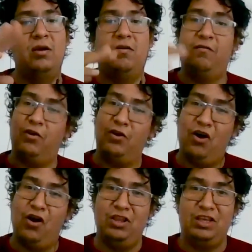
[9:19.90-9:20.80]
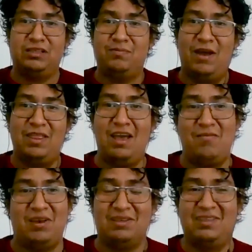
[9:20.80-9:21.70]
for all this
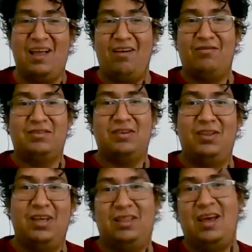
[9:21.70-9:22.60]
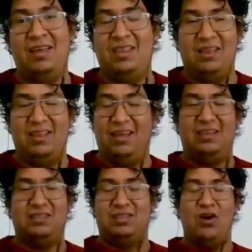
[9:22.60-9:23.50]
pandemic stuff. So that I think that
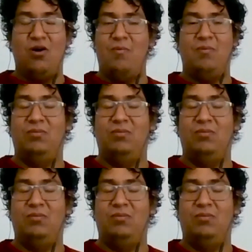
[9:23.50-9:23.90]
is no